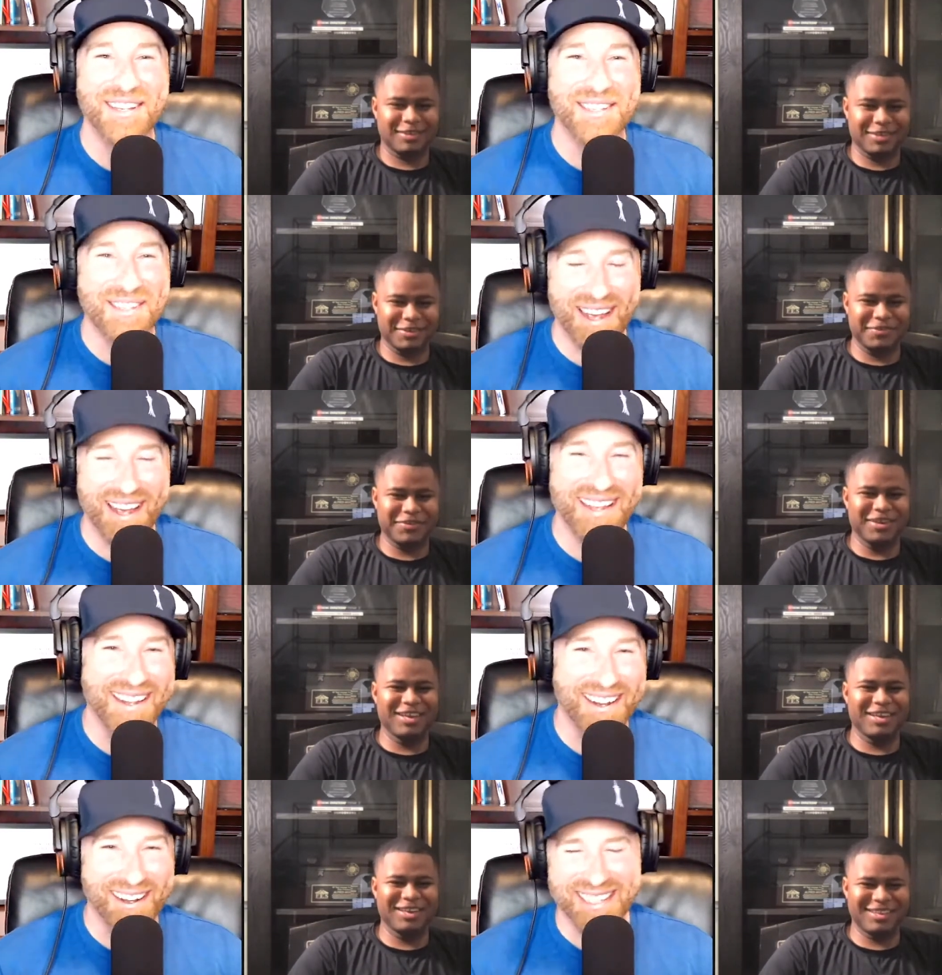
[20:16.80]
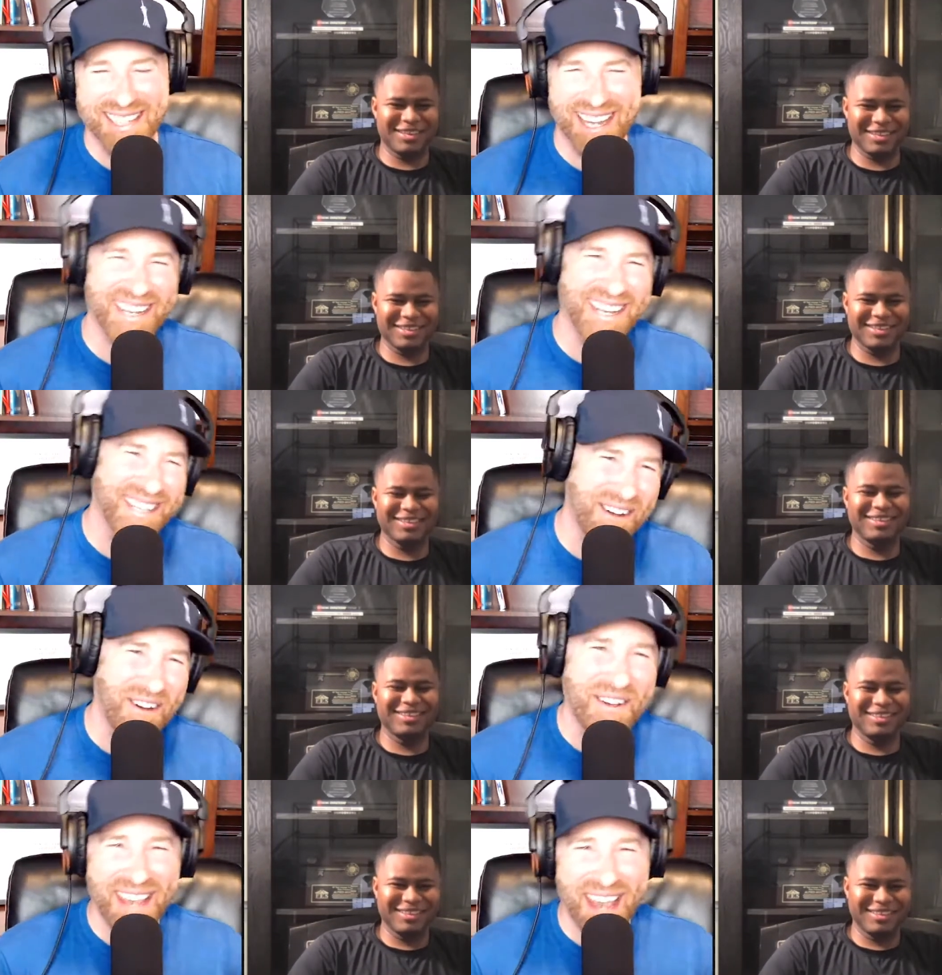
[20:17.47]
Speaker 1: You know, it's like it's
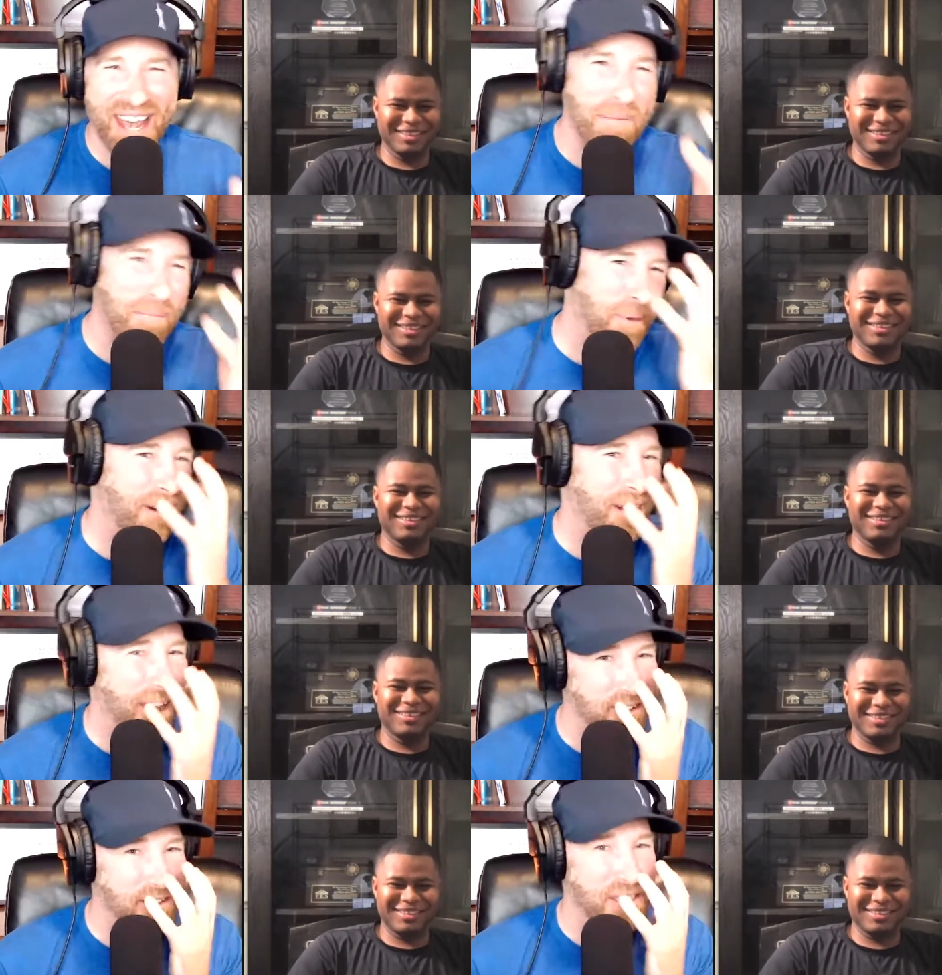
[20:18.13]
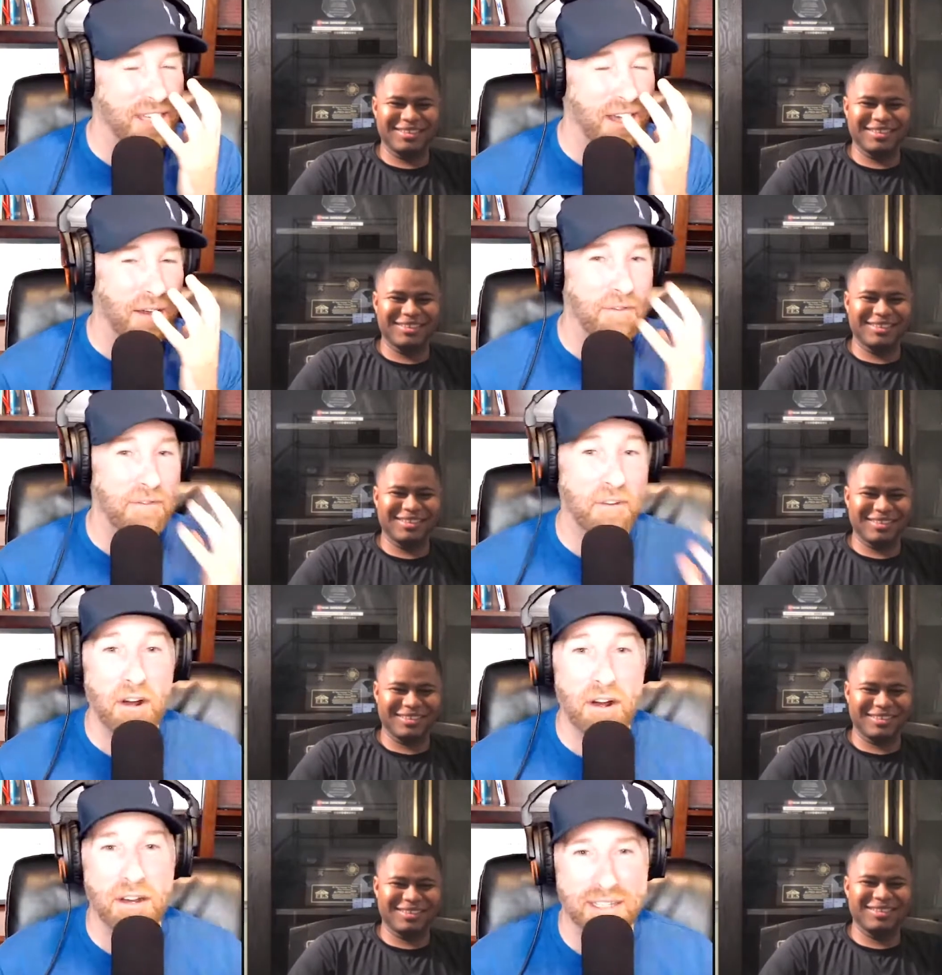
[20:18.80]
okay to put it on yourself
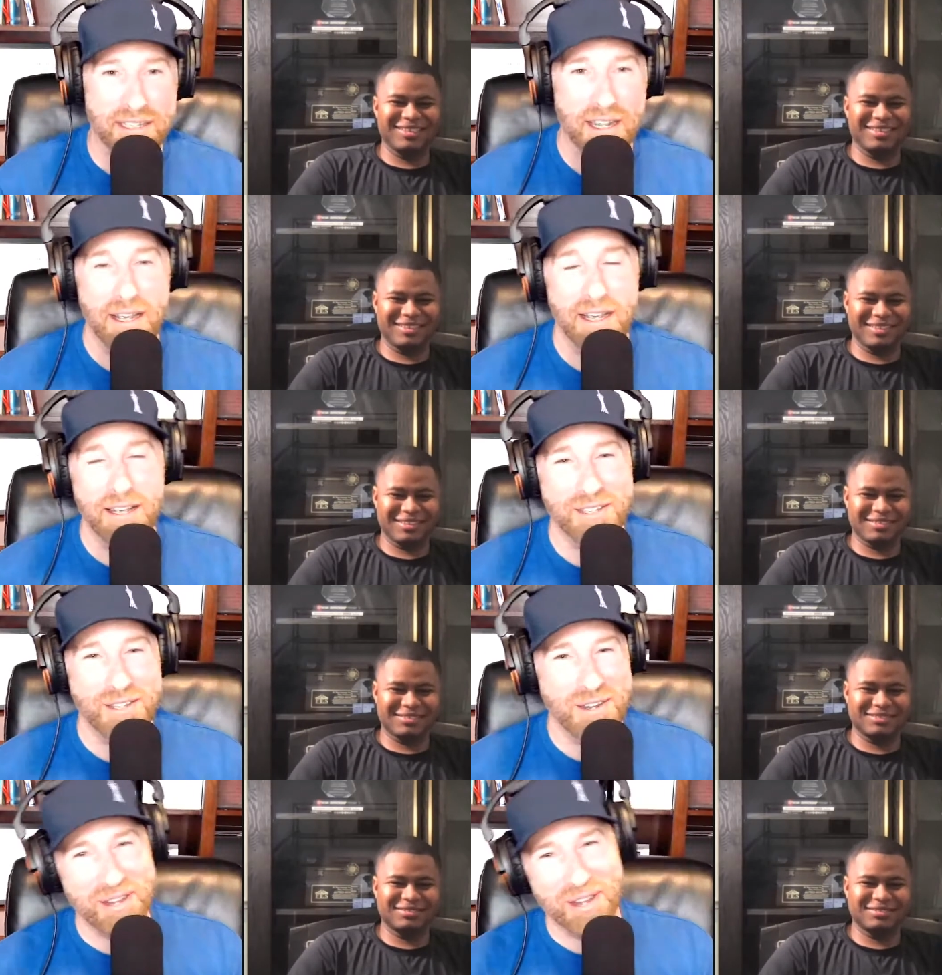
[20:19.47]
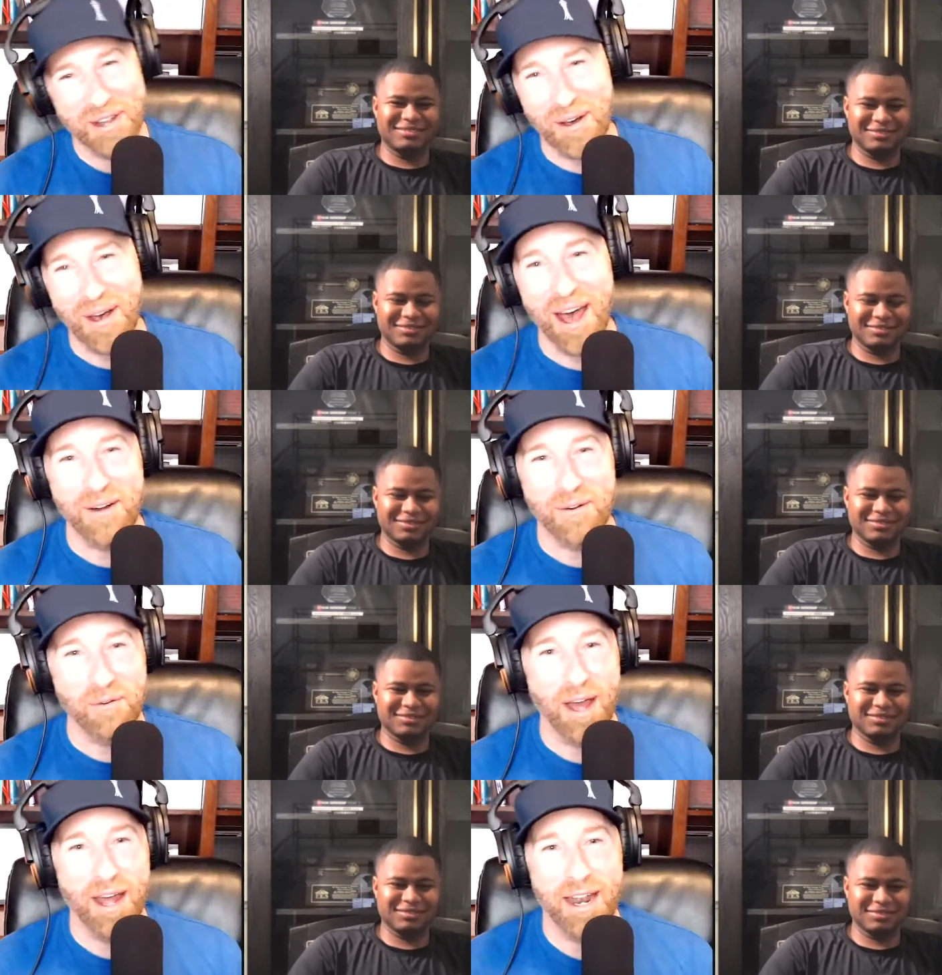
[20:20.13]
first so you can go out
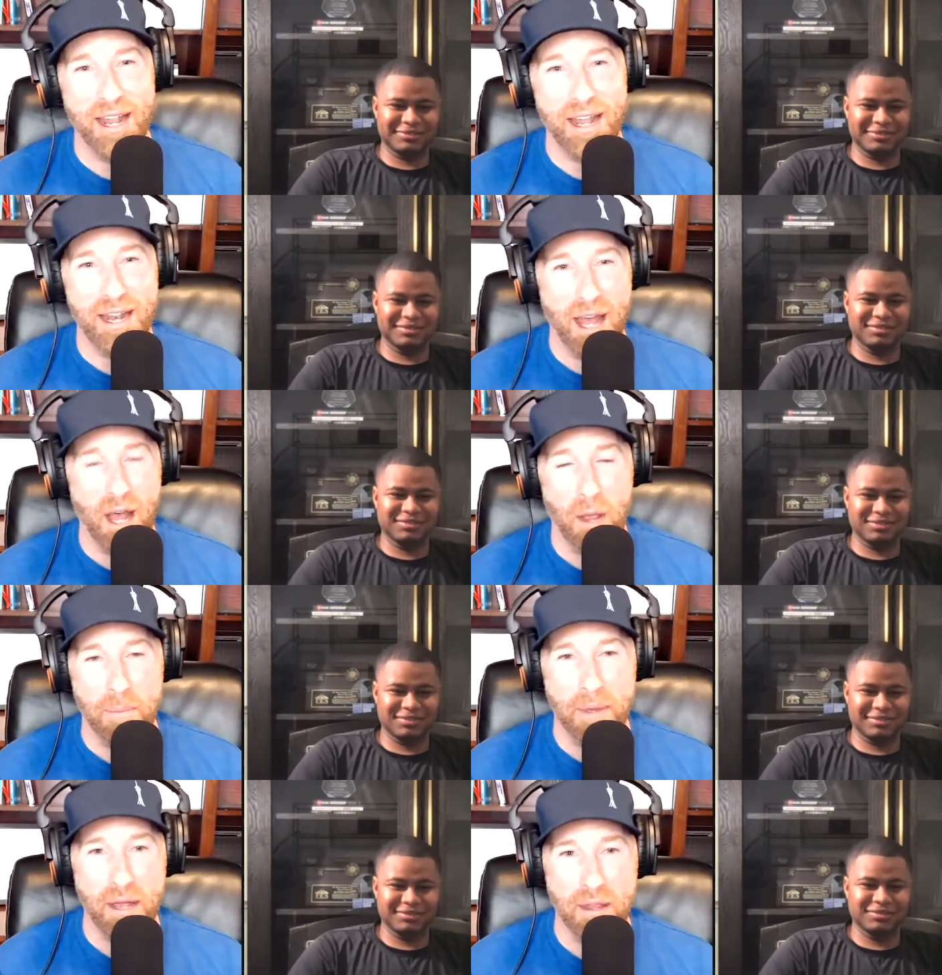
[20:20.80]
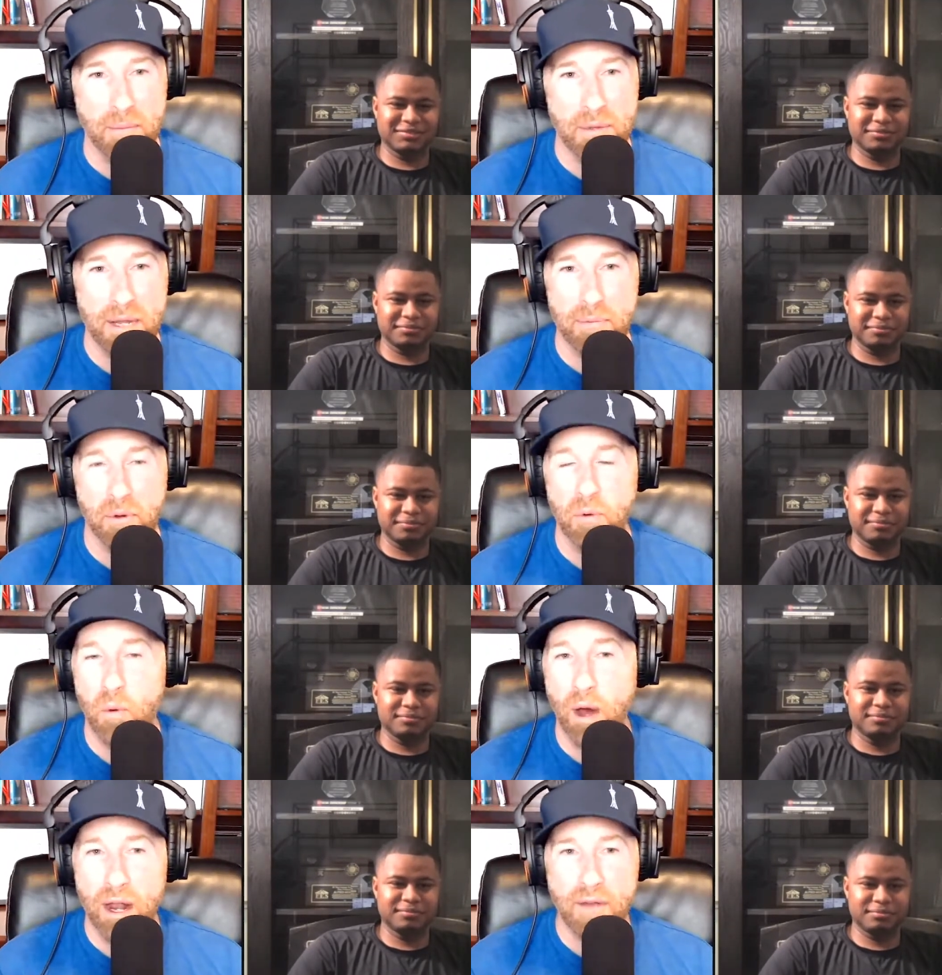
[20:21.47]
and run and help other people.
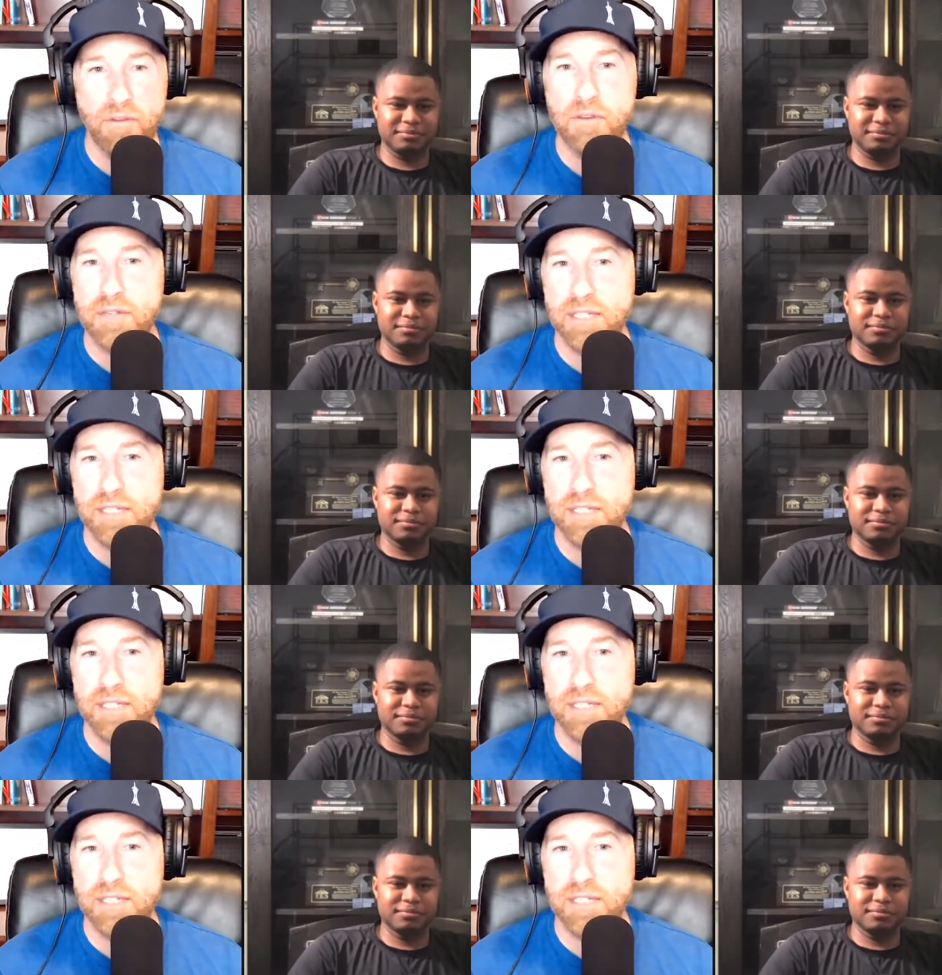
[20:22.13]
What have you